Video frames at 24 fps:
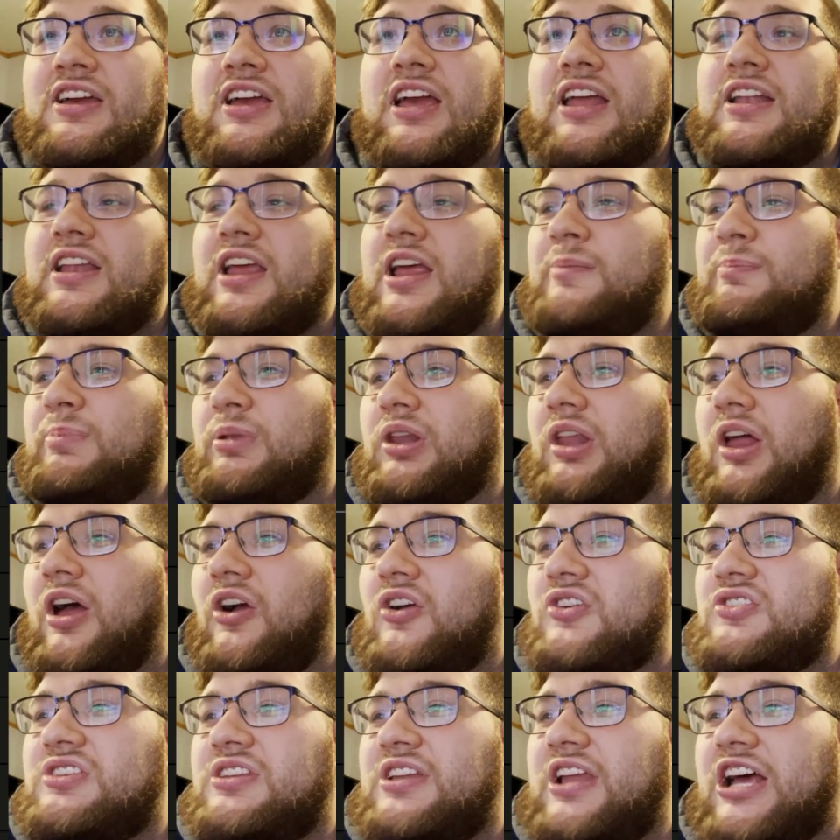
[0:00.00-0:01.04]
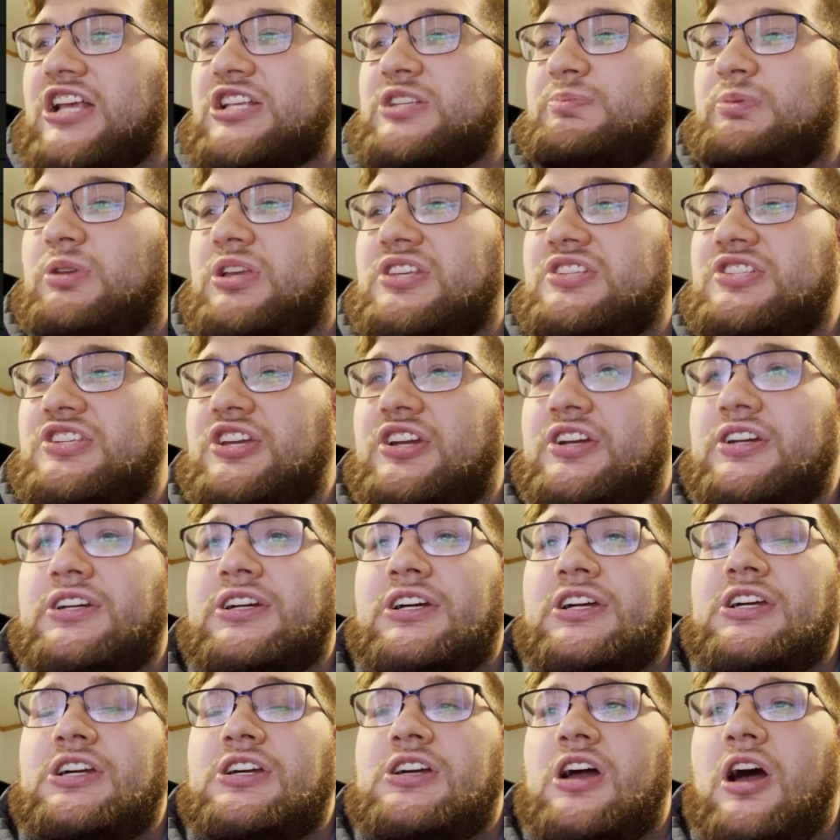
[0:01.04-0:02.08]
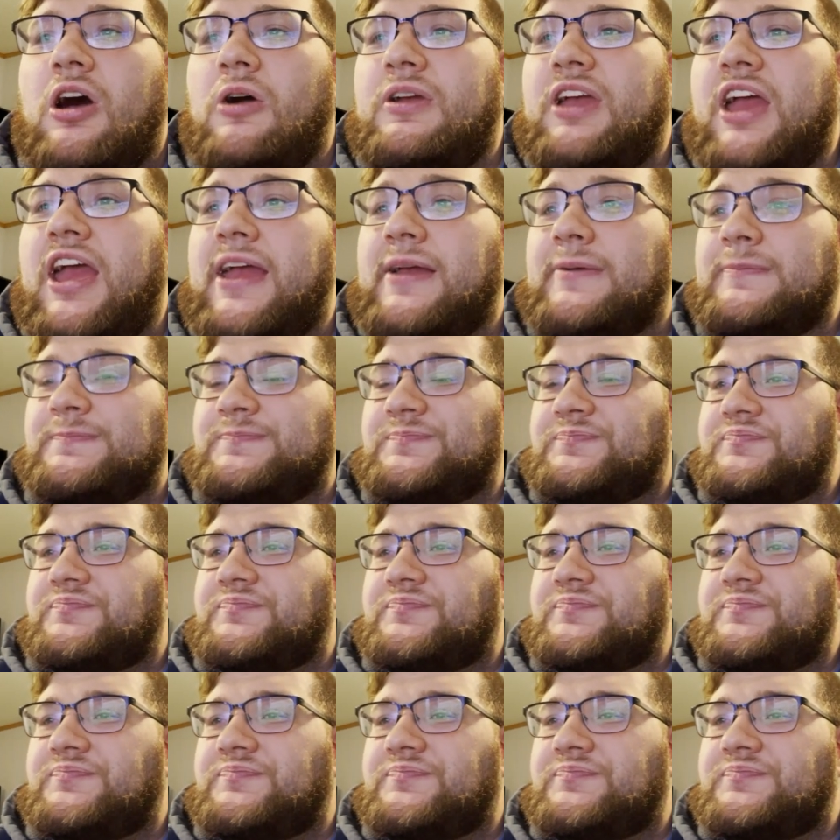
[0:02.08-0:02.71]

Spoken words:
It belongs in S+ tier. Okay.